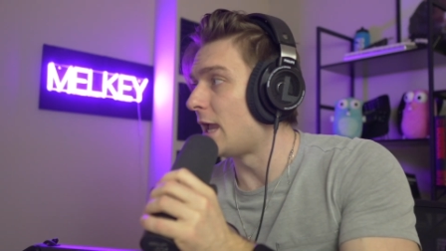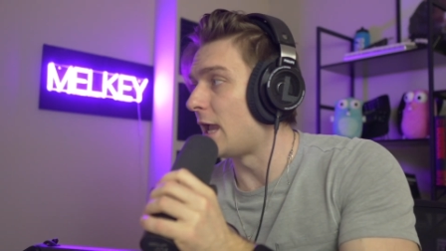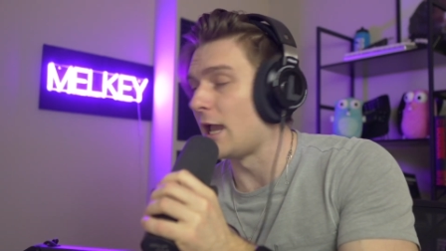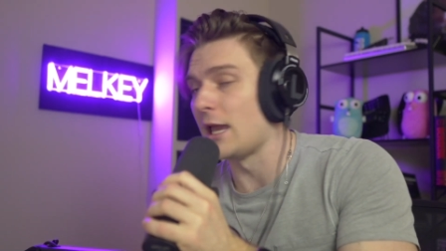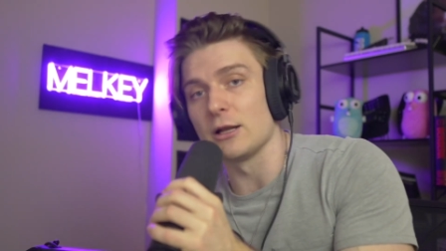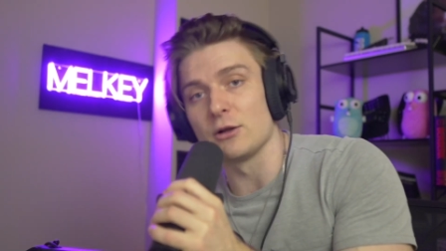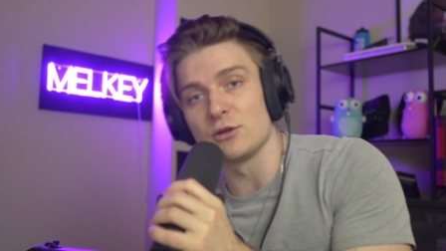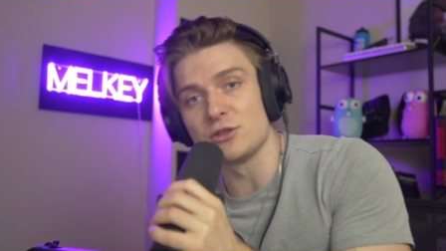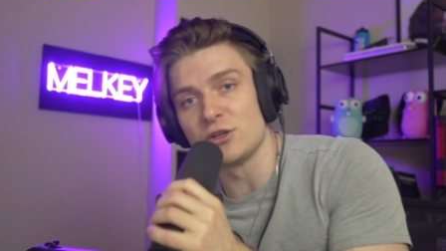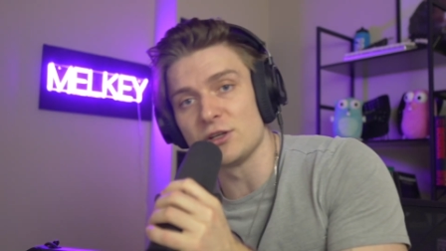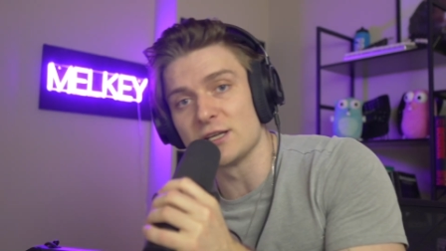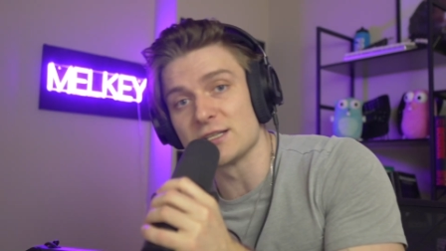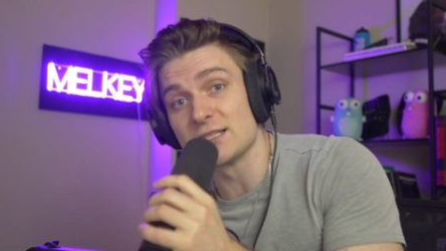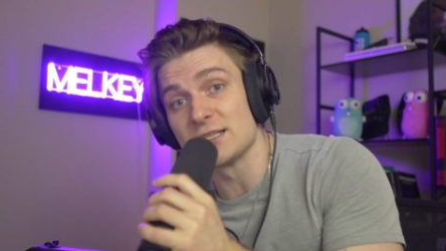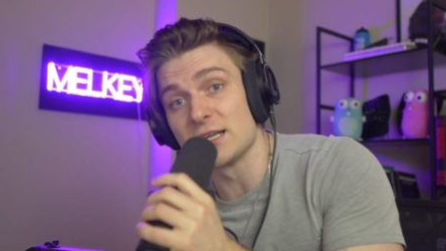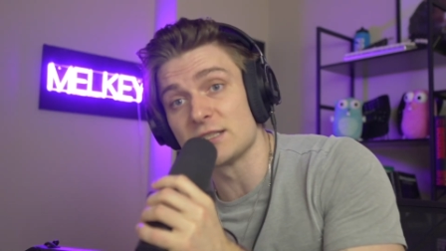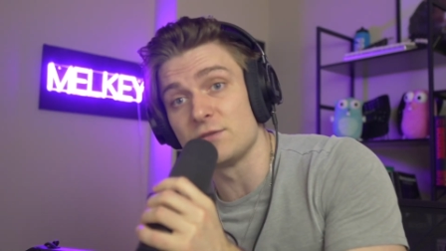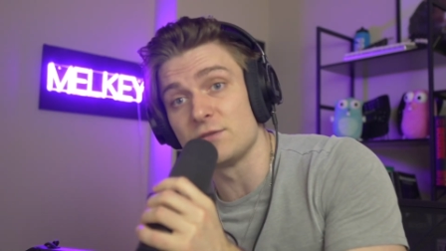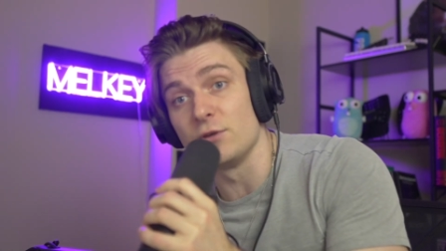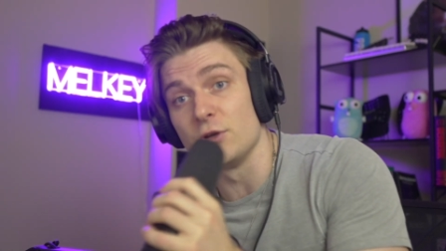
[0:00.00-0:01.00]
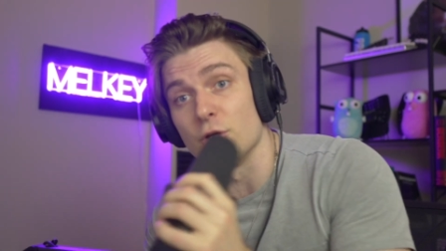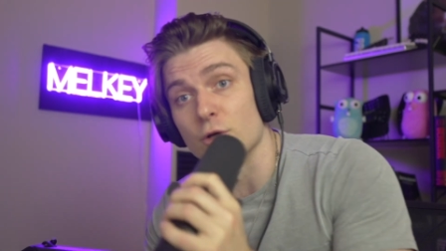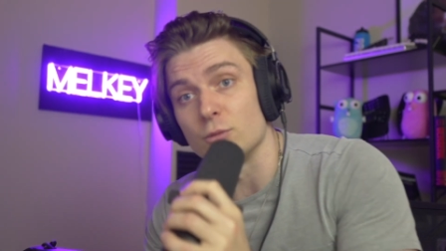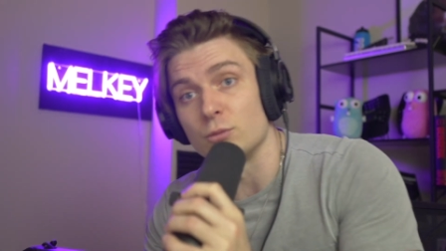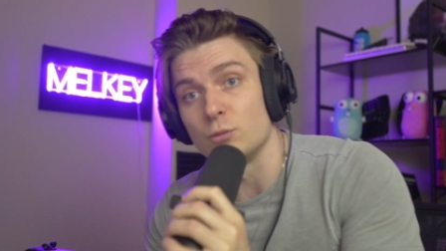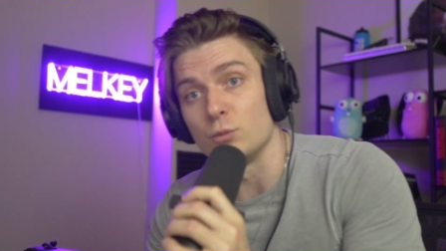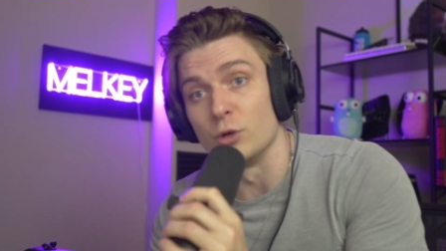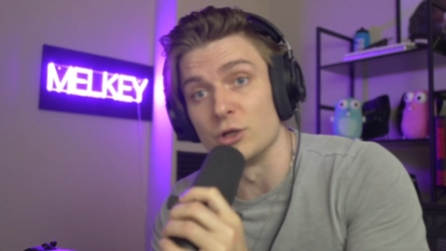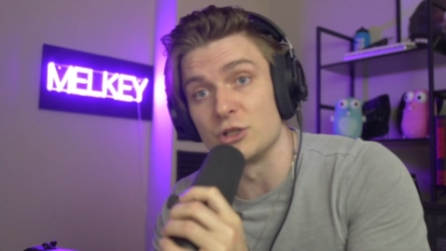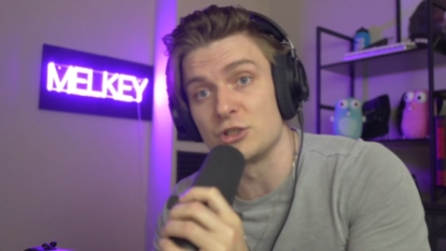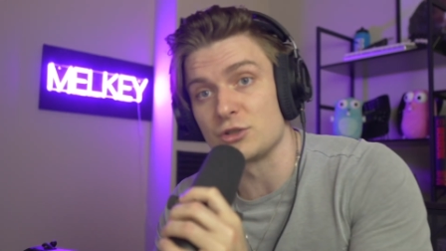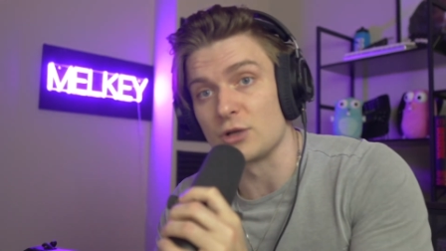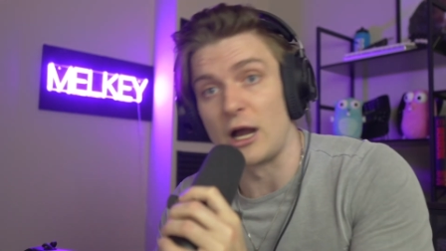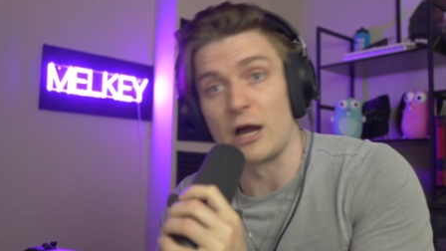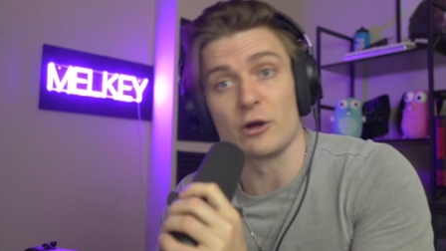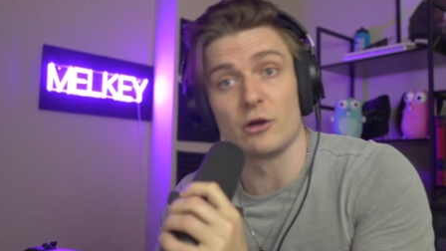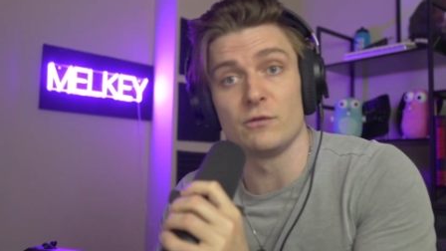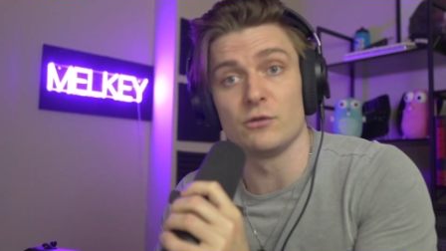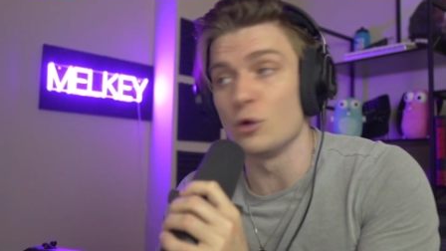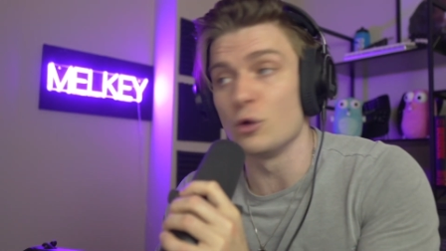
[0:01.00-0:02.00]
and I'll see you guys in the next video, which
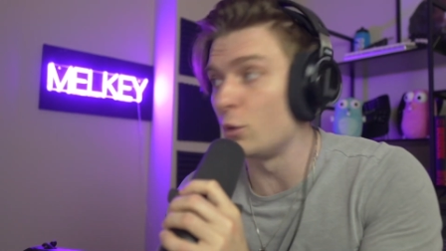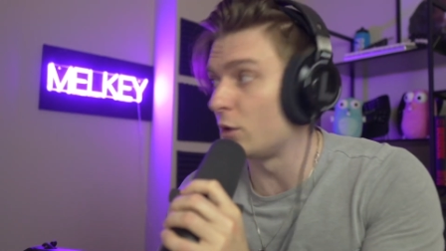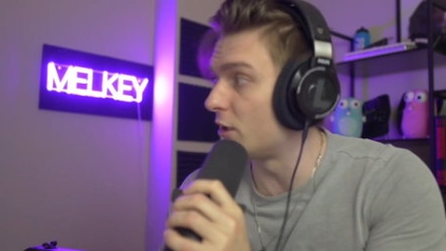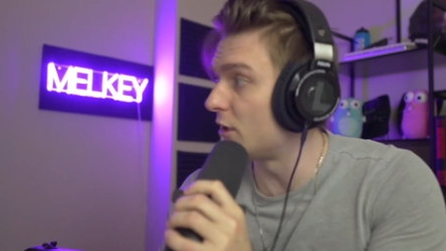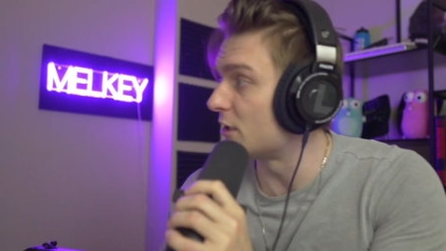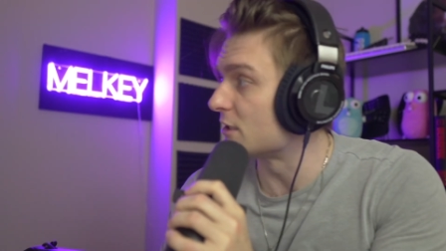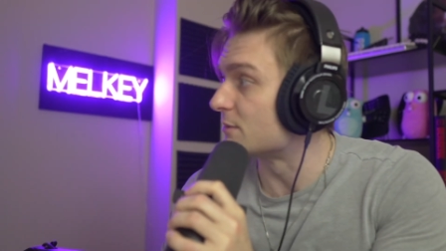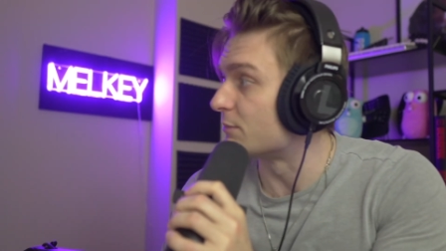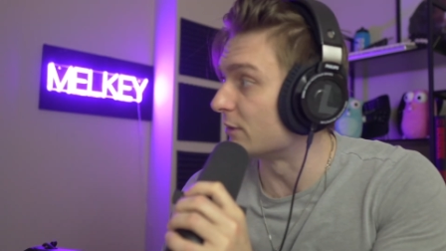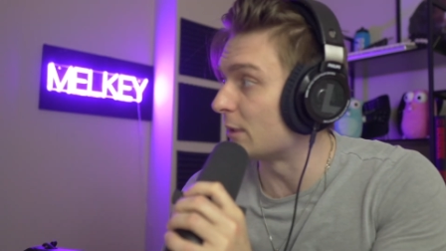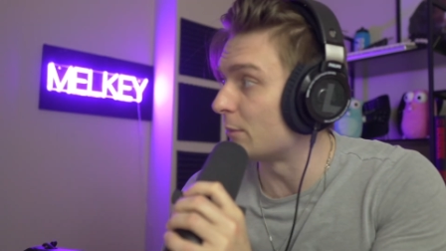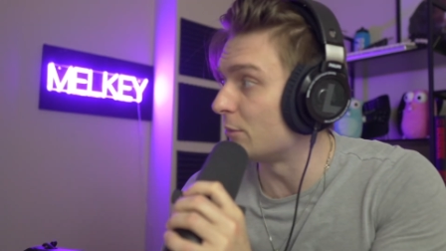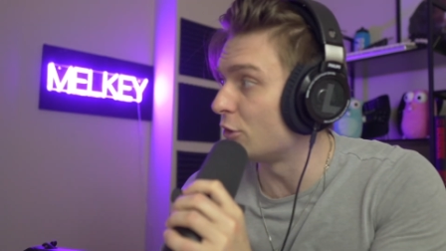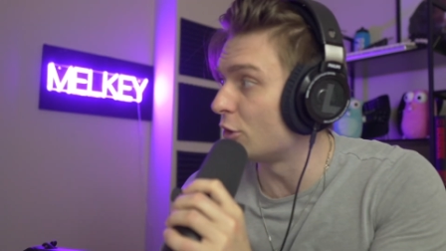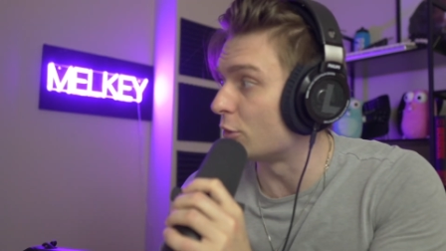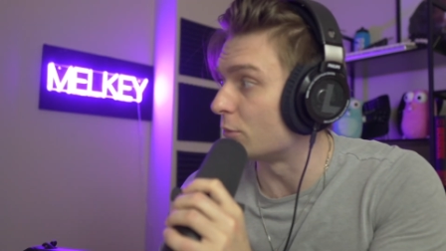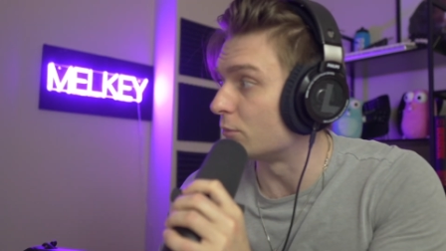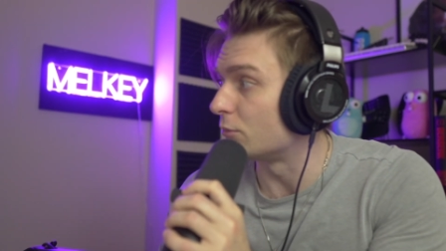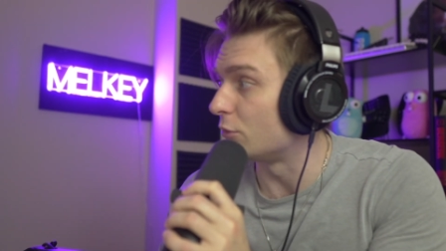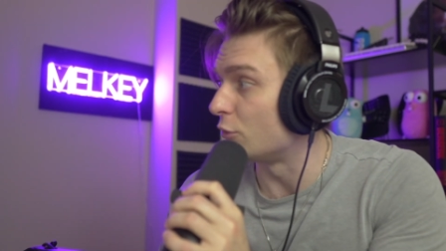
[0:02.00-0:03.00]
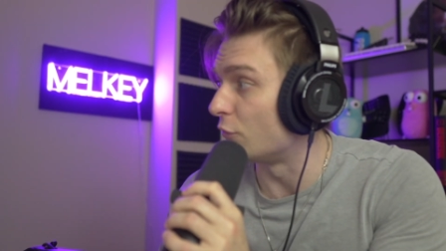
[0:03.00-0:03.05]
I don't even know what it is, but let me know.